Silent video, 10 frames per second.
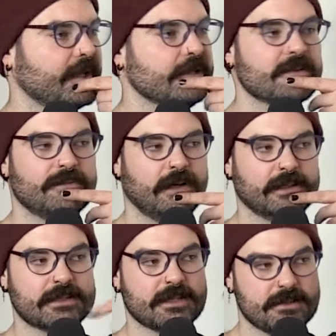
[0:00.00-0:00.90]
they need
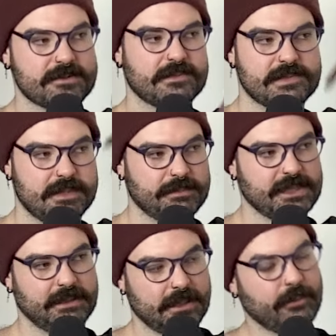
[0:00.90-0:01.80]
volunteers for
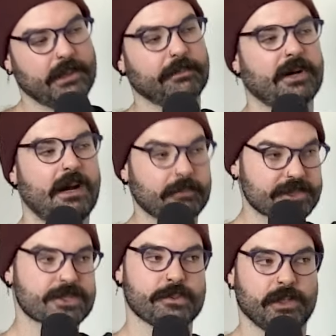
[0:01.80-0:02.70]
something like Queer Prom,
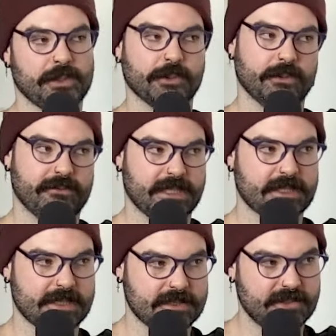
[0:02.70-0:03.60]
which is a really cool event
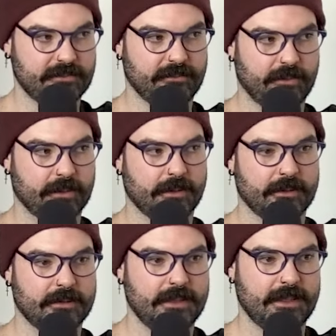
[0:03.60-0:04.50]
that they do
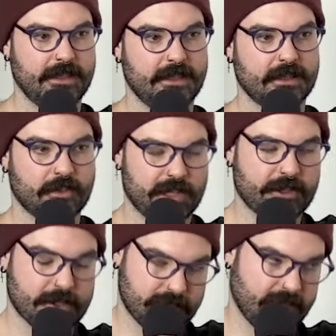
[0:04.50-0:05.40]
for queer
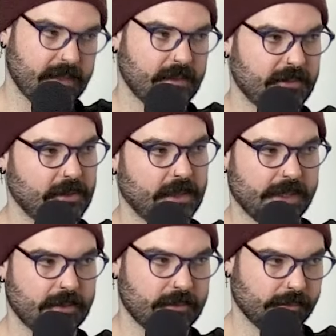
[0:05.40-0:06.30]
youth in the
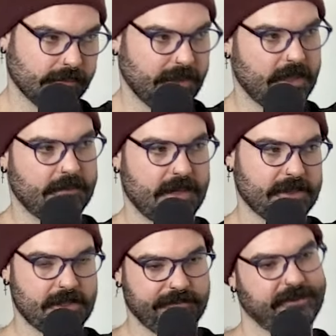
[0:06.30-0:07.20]
community who,
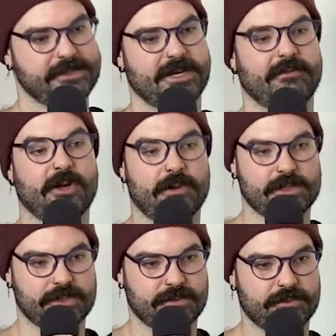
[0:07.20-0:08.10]
maybe don't feel safe going
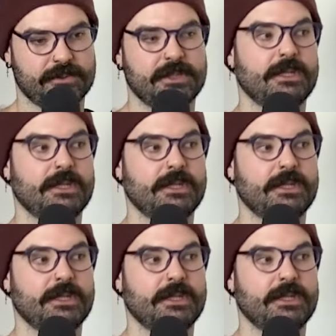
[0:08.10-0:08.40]
to